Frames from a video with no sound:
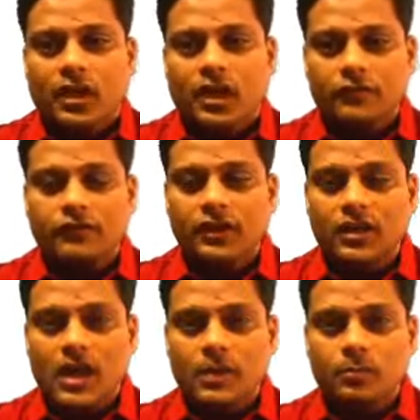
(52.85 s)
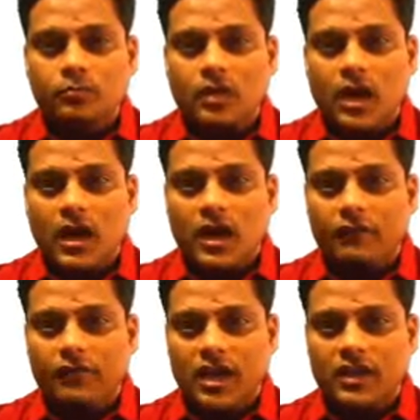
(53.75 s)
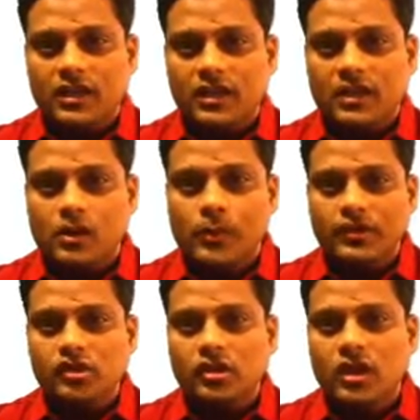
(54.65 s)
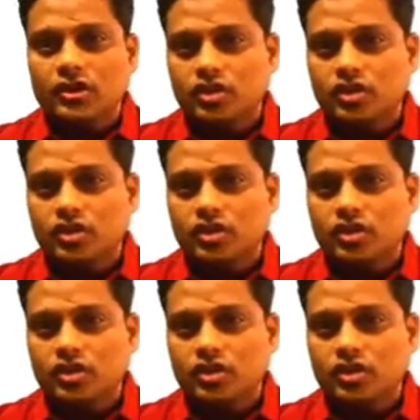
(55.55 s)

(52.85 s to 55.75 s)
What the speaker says: every time when I read the question,